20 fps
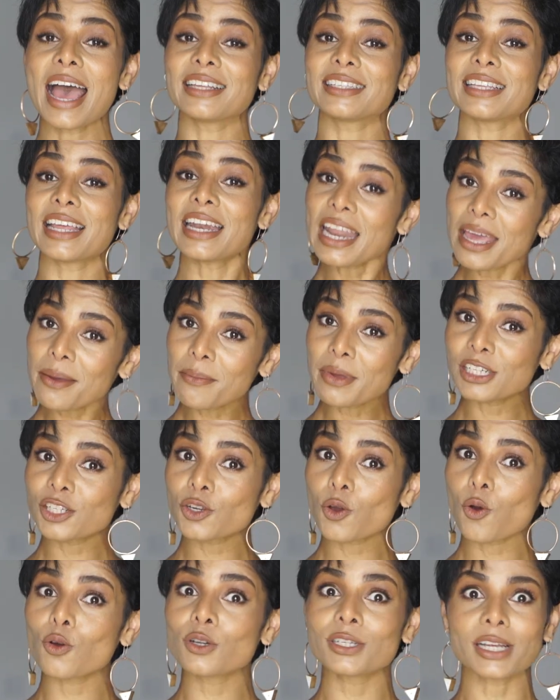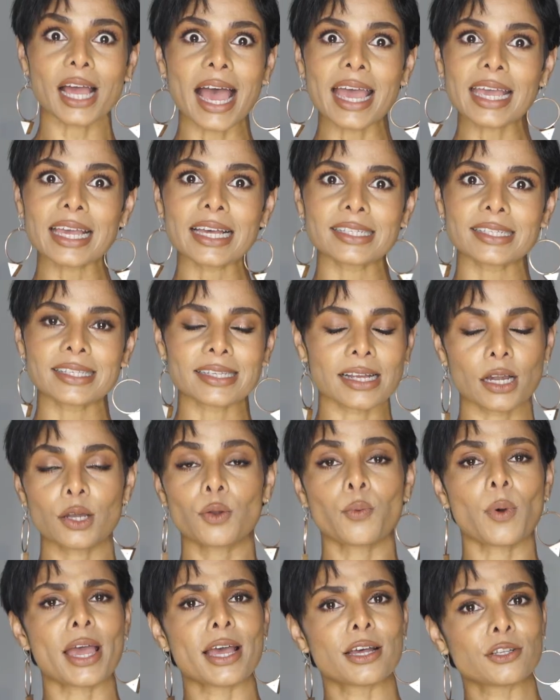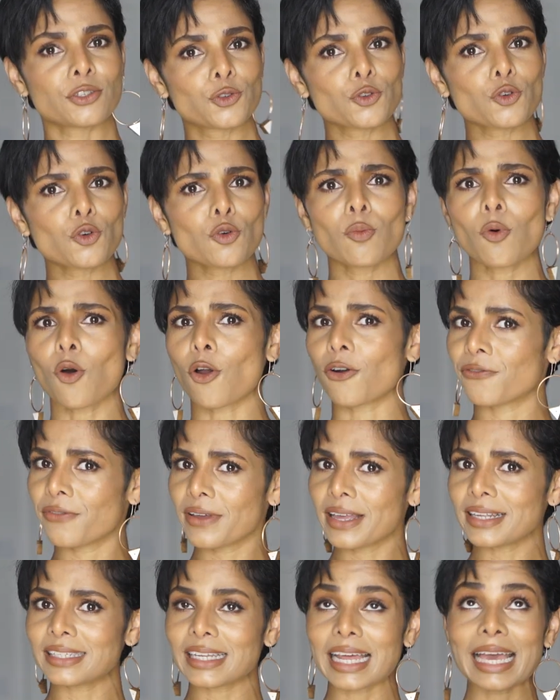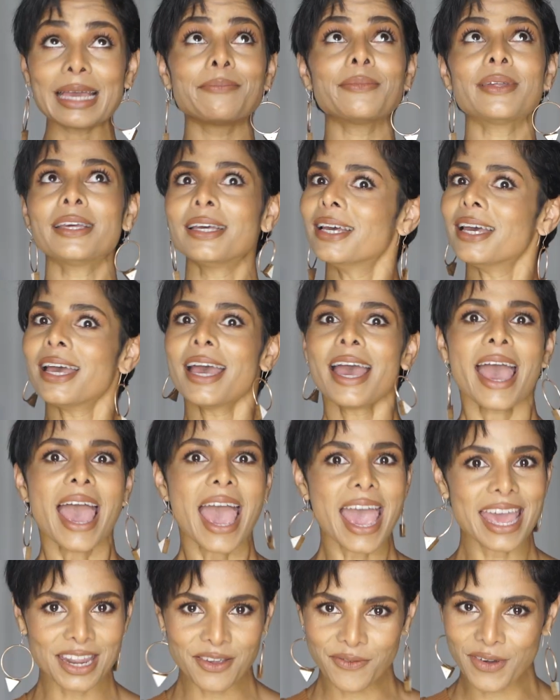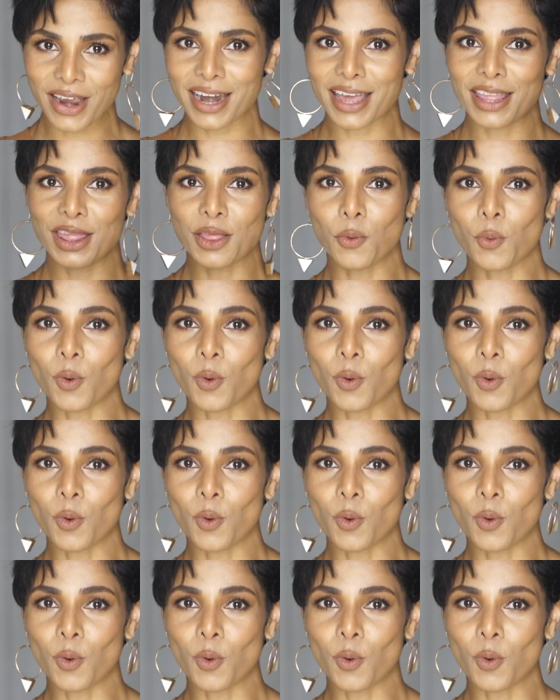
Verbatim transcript: As an image coach, I consult via Zoom or FaceTime anywhere in the